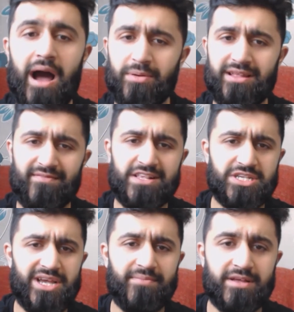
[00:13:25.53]
I'm going to give
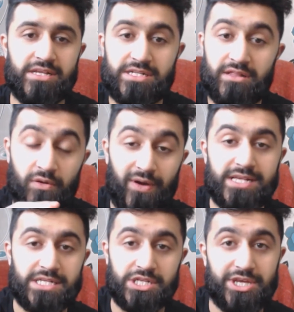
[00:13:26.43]
this a chapter because the
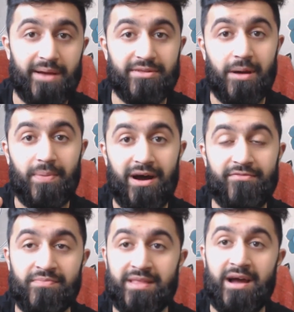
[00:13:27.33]
rest of the chapter,
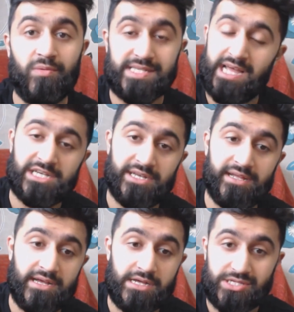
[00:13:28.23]
apart from that, was
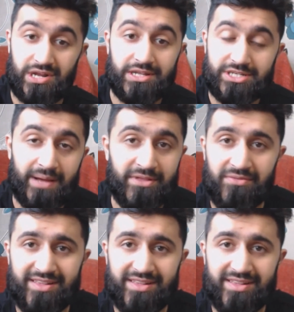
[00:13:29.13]
actually a solid chapter.